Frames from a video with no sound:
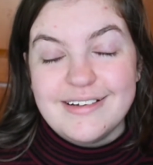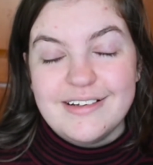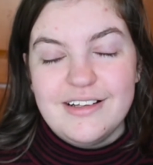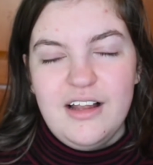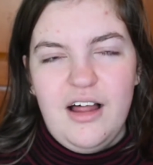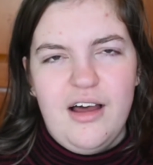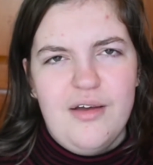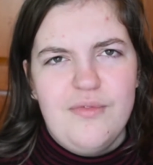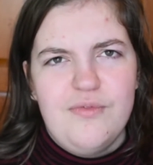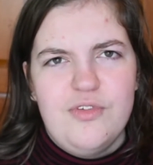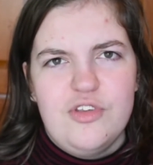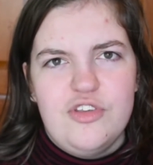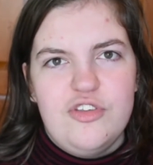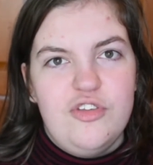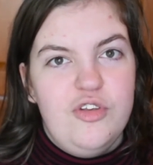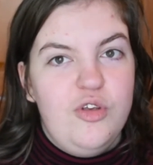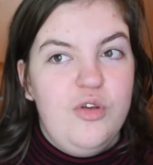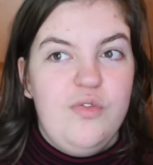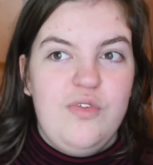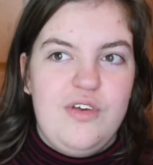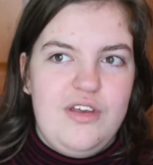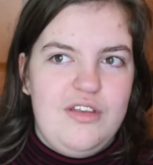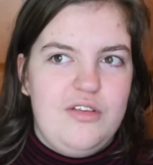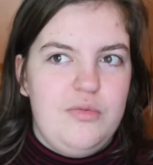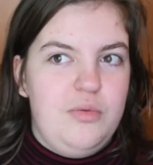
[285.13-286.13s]
climb
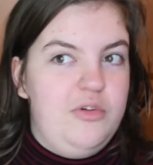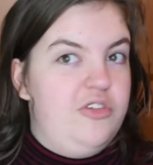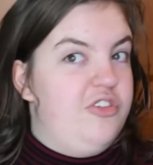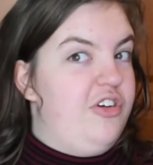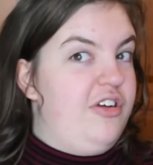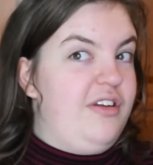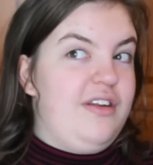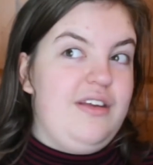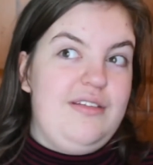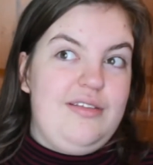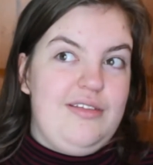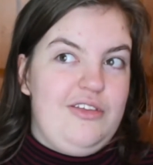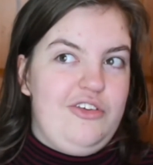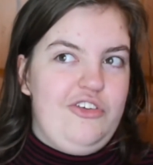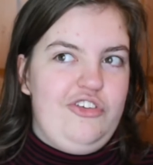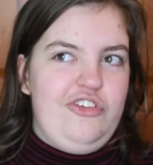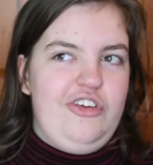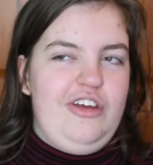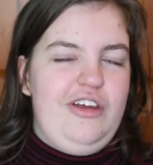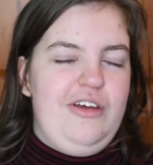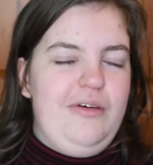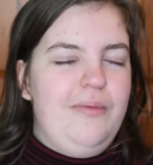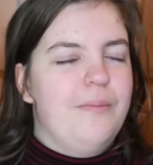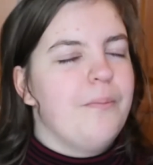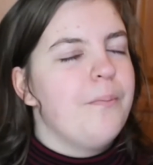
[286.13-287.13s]
Vesuvius, which I did this
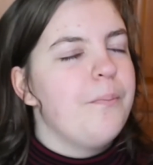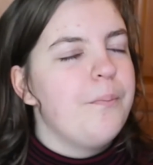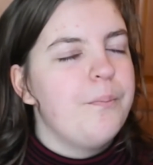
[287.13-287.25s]
year.